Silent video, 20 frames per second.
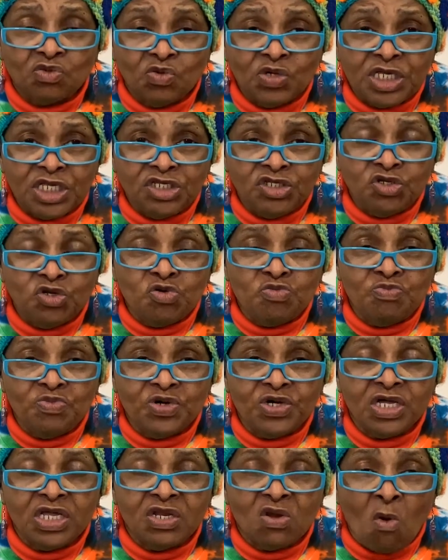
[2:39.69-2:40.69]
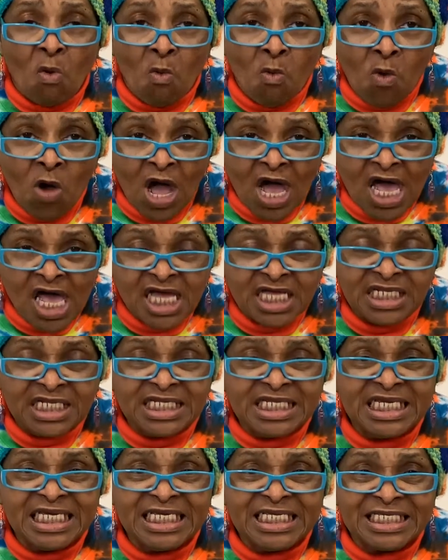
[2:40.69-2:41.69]
when you put one
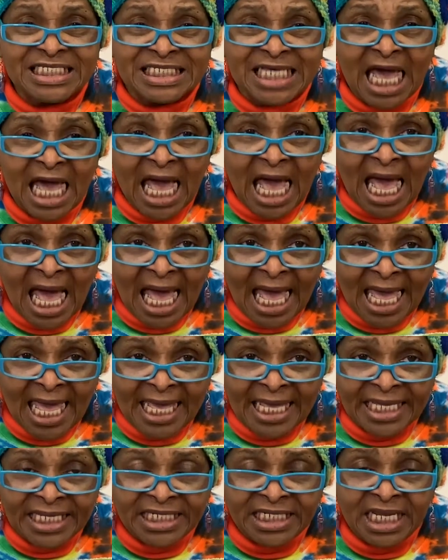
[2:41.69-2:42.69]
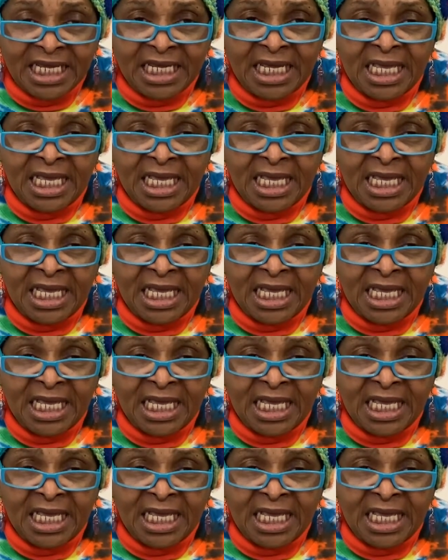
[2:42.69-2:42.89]
design